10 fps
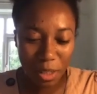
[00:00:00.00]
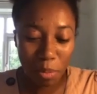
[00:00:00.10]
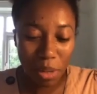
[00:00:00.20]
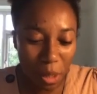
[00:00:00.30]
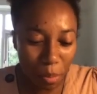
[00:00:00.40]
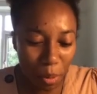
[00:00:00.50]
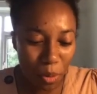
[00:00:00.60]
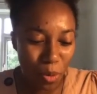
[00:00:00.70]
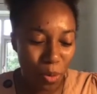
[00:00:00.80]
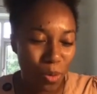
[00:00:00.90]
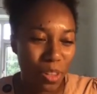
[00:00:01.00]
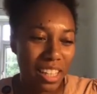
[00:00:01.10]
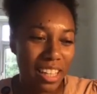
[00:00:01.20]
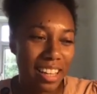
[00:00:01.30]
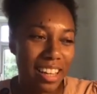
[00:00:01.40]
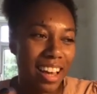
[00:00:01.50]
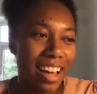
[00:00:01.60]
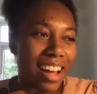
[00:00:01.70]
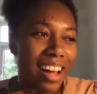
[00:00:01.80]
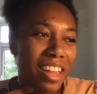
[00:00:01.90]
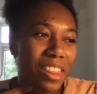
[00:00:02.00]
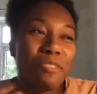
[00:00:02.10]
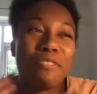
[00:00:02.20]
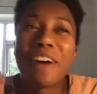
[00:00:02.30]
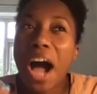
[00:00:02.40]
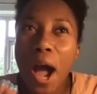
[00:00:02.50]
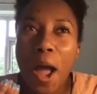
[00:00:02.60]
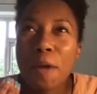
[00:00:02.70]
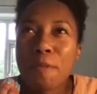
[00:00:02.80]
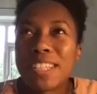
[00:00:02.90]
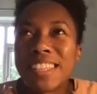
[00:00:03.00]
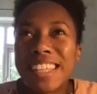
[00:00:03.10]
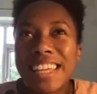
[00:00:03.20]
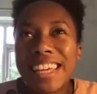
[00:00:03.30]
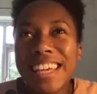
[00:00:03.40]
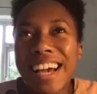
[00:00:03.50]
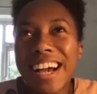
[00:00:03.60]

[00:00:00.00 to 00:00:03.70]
the people, the vibes,